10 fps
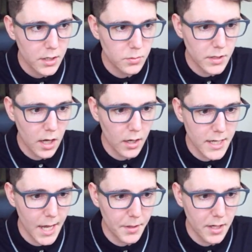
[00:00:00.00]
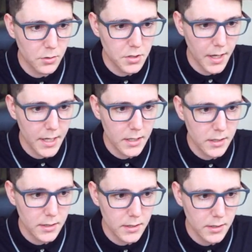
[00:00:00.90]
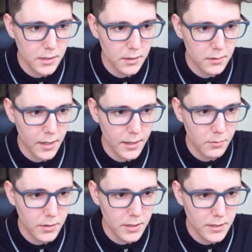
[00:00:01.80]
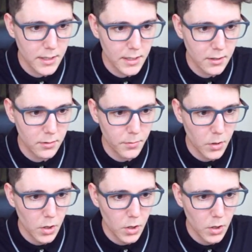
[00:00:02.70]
Because we goddamn killed you. Hey, alright. We're going to take your...